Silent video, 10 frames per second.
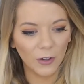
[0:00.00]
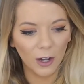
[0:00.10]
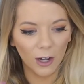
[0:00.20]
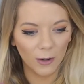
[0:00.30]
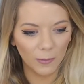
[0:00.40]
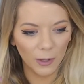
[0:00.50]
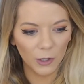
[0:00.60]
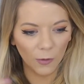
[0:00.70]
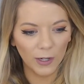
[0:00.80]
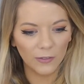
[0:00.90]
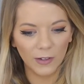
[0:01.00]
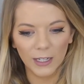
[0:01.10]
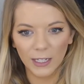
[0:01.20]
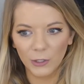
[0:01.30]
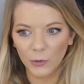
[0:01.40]
Going
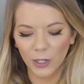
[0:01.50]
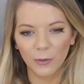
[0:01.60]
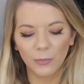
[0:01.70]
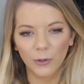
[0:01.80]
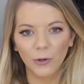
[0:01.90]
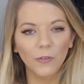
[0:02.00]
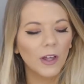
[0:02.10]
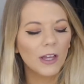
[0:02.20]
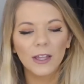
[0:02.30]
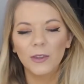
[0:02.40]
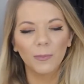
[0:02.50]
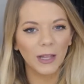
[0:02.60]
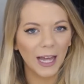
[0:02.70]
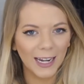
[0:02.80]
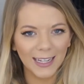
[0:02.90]
vegan, you can improve the
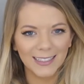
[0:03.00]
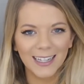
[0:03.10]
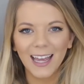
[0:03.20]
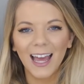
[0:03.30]
planet,